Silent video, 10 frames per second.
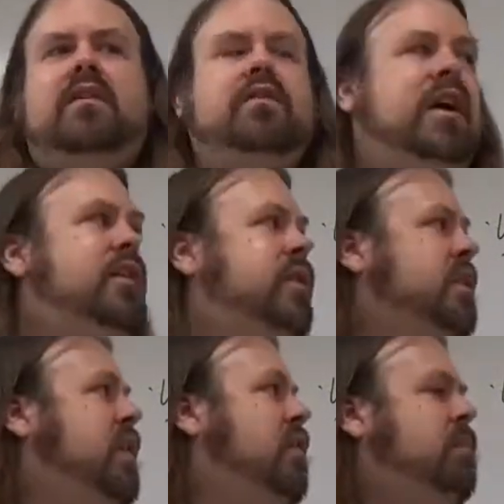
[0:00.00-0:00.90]
The other thing
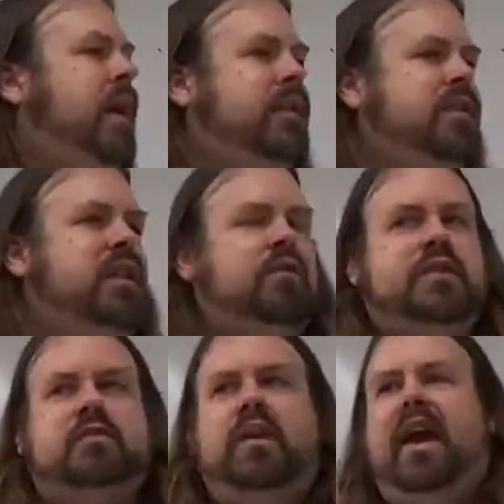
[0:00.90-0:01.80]
to note about the
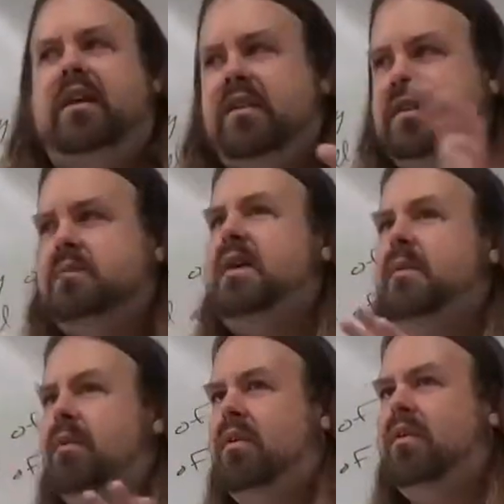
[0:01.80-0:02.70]
difference between Aeolus's
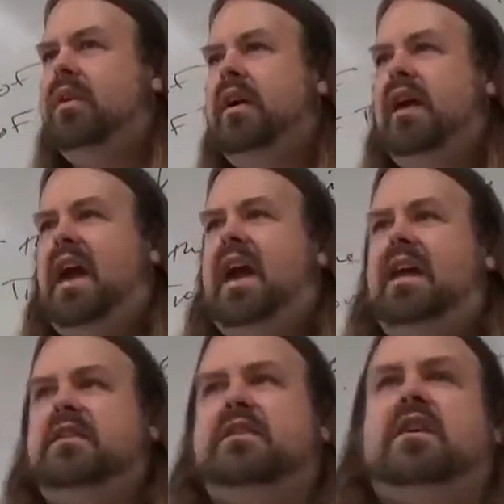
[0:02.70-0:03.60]
people
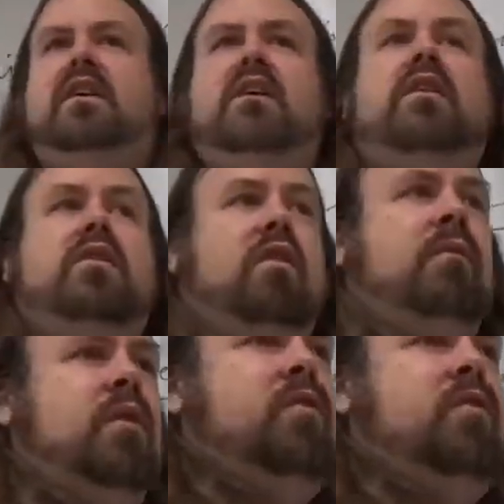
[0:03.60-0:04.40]
and normal